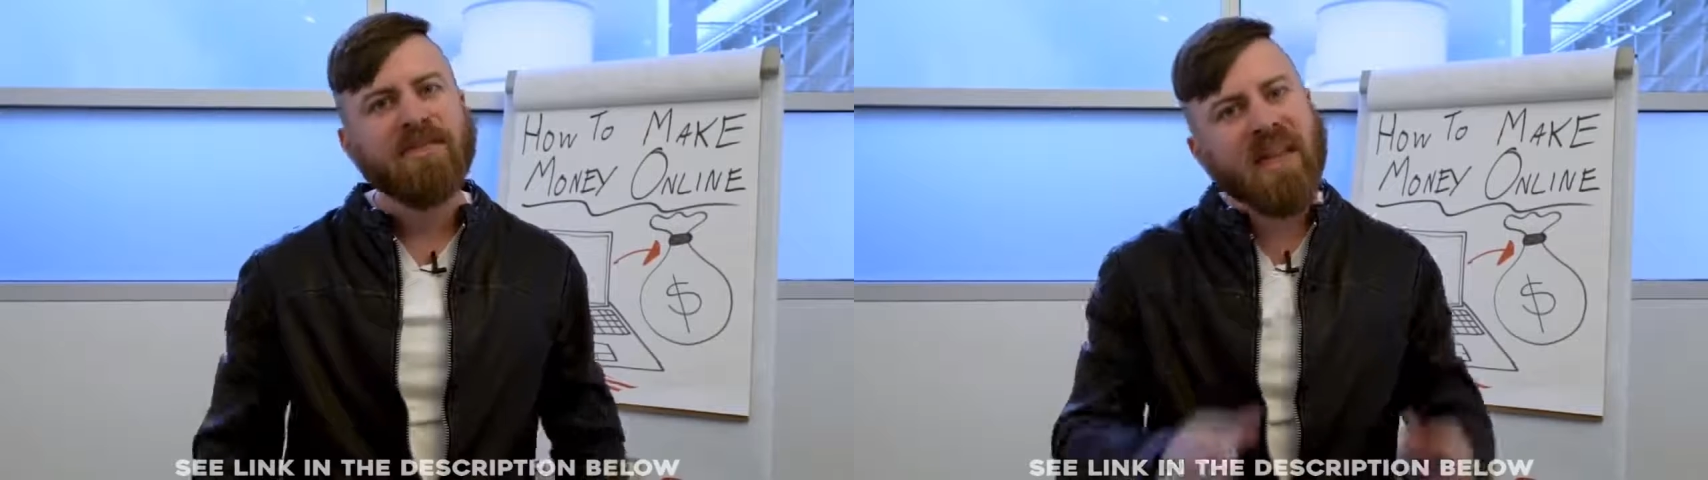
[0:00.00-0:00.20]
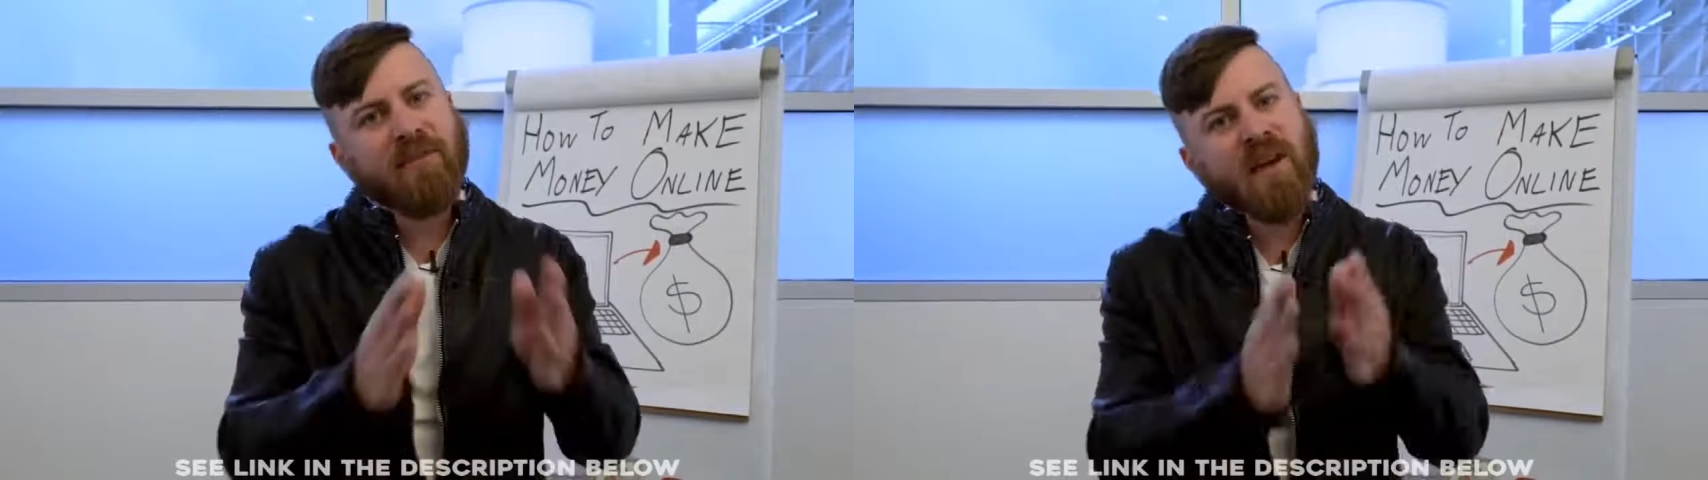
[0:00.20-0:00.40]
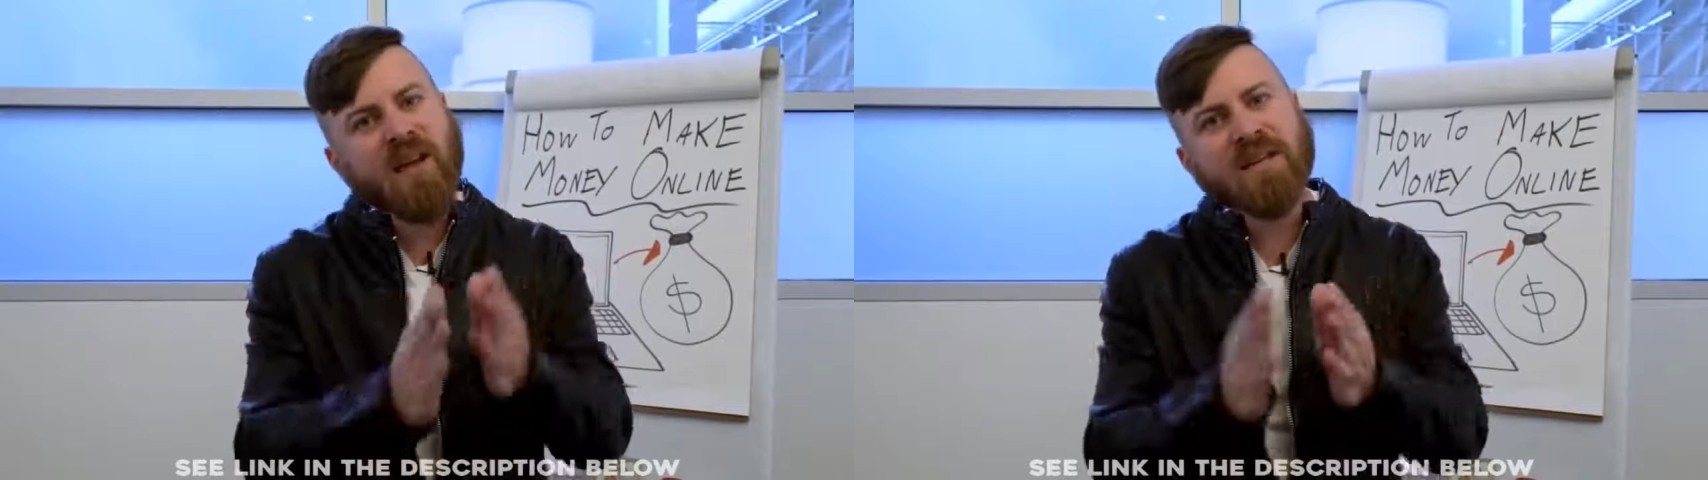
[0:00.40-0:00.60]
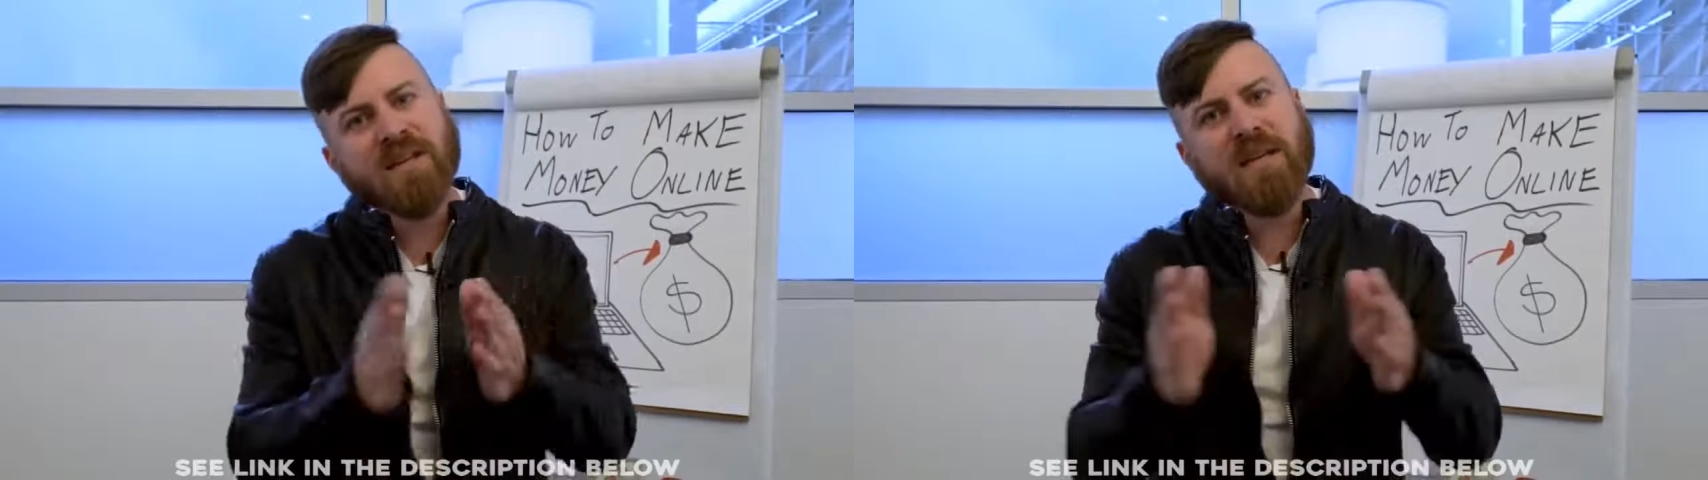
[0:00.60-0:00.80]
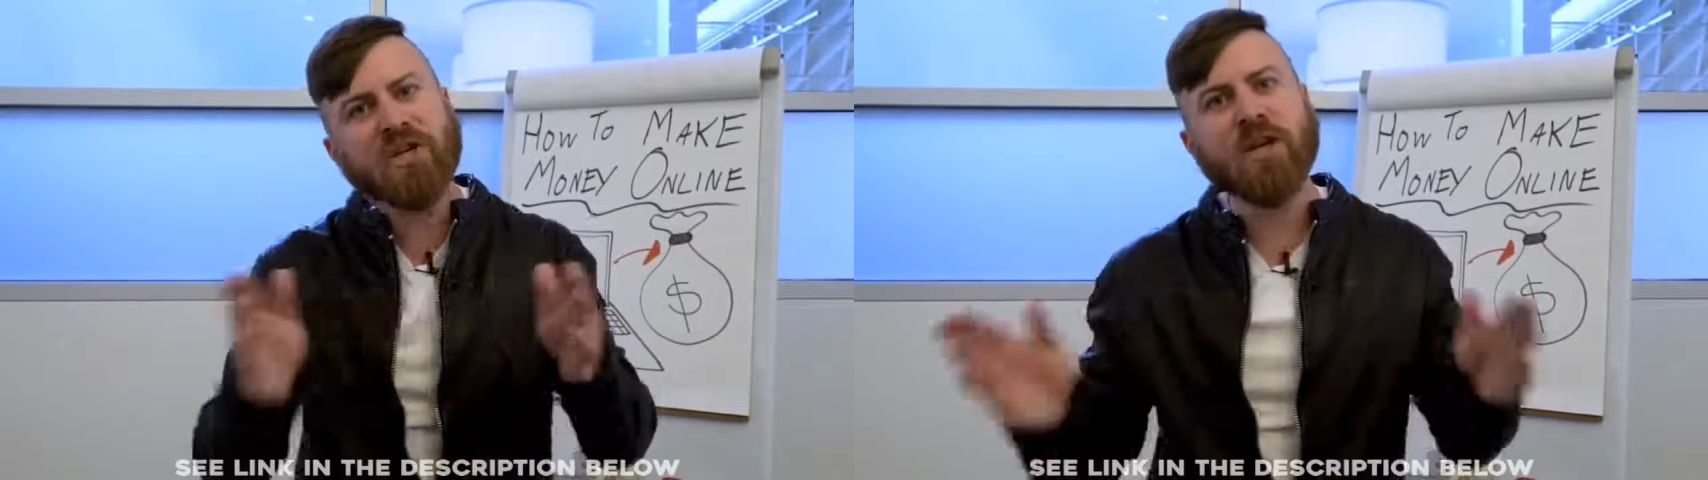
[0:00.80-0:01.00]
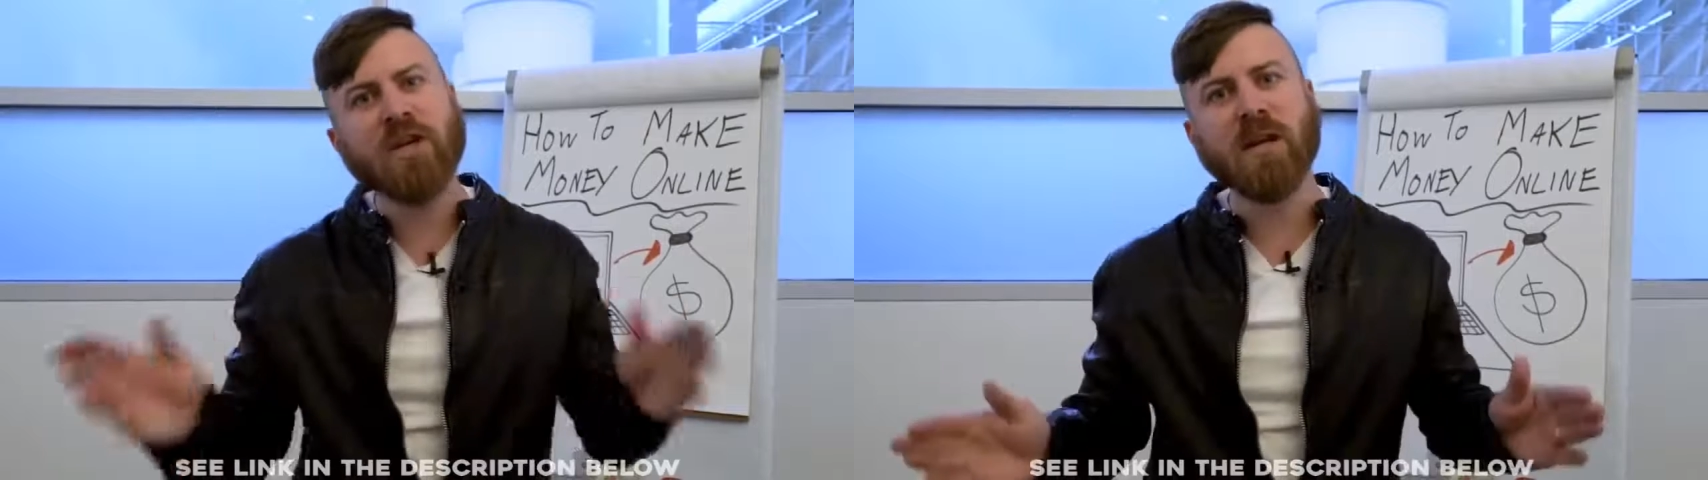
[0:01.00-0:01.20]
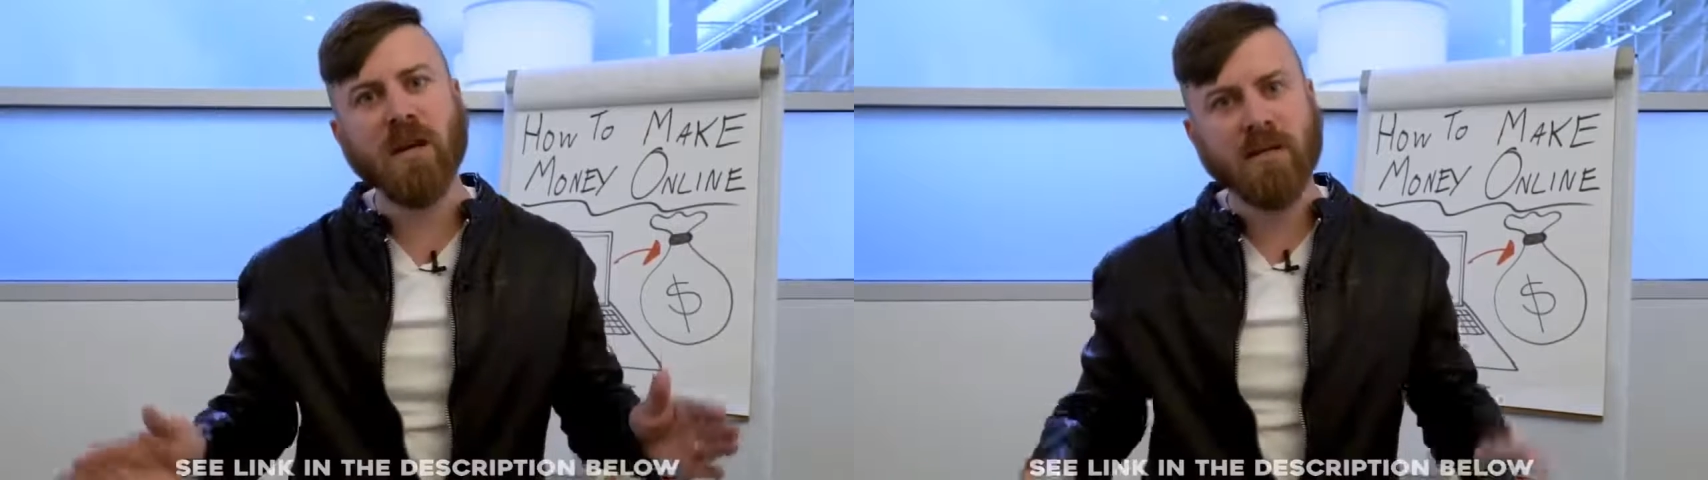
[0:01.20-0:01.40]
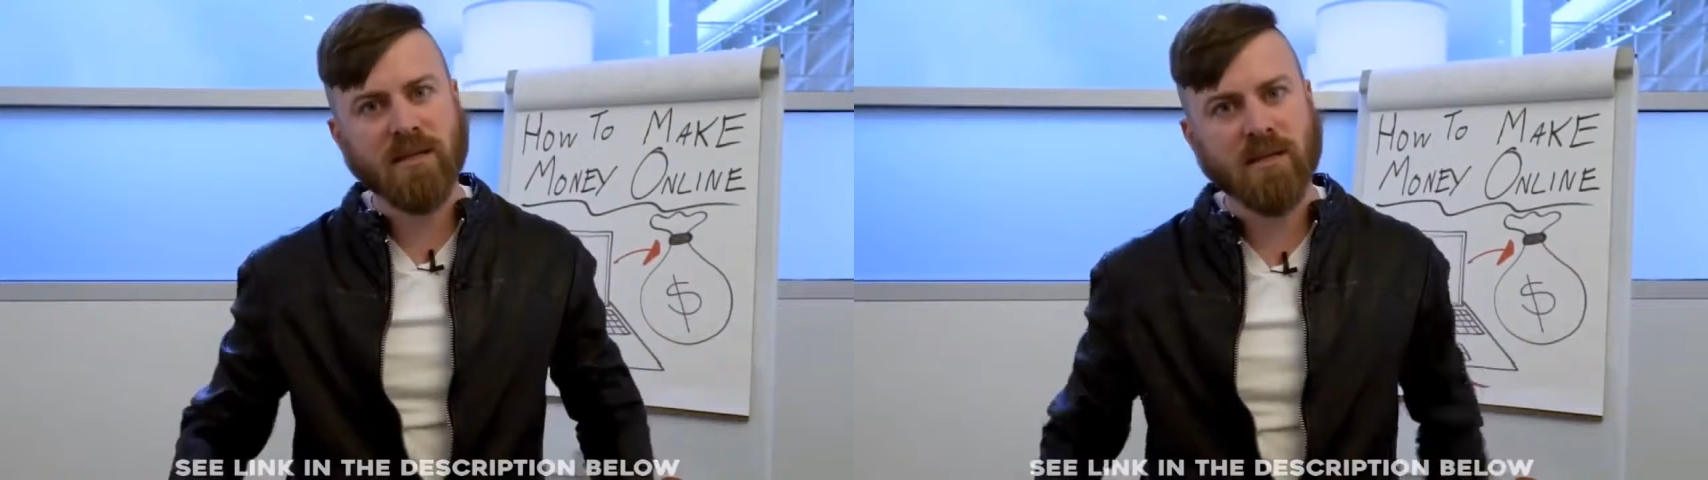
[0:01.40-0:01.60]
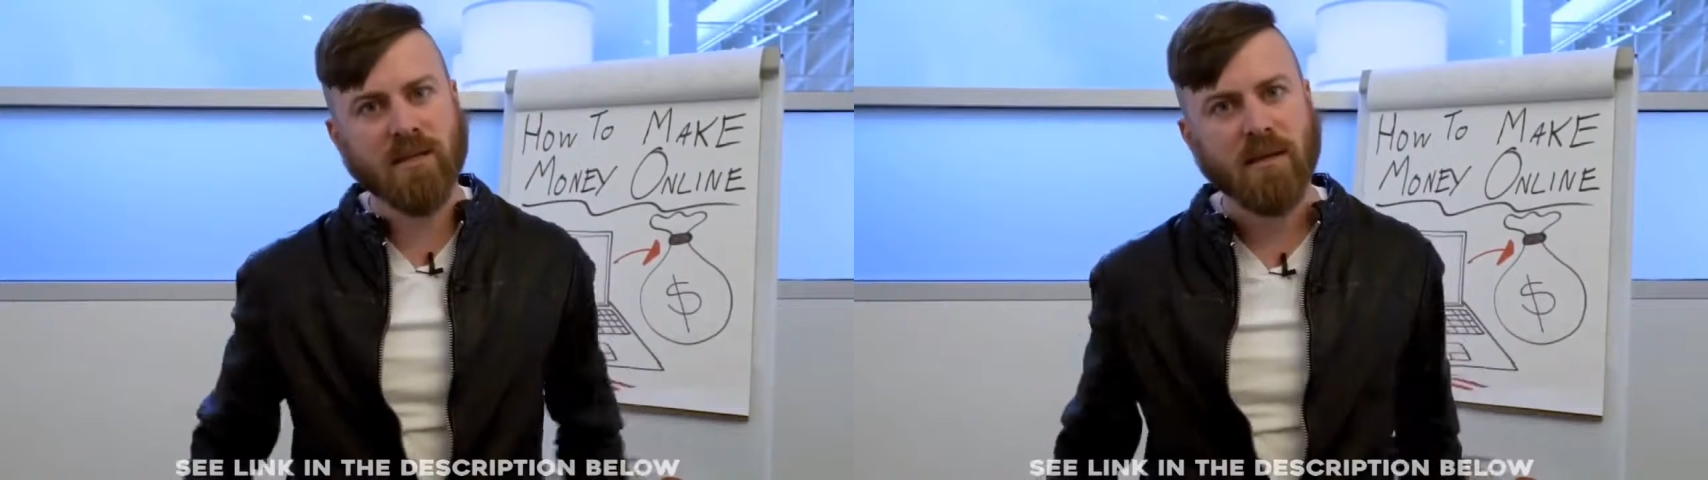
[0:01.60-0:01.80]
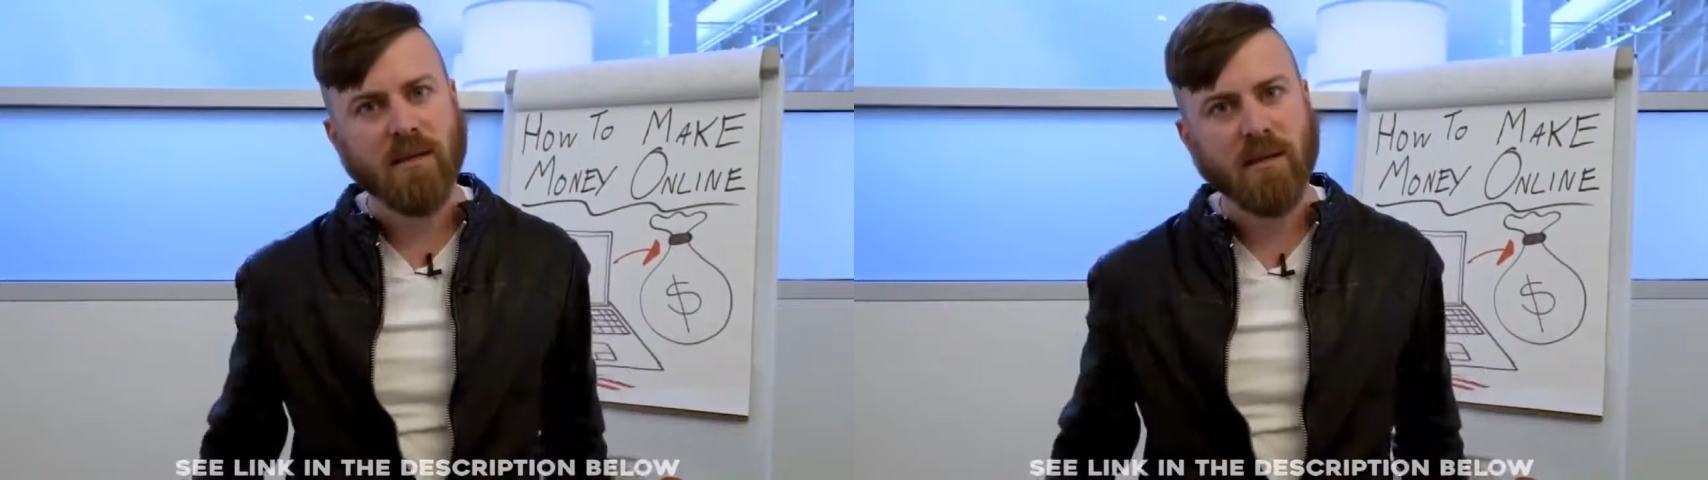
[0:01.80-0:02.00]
They've conditioned us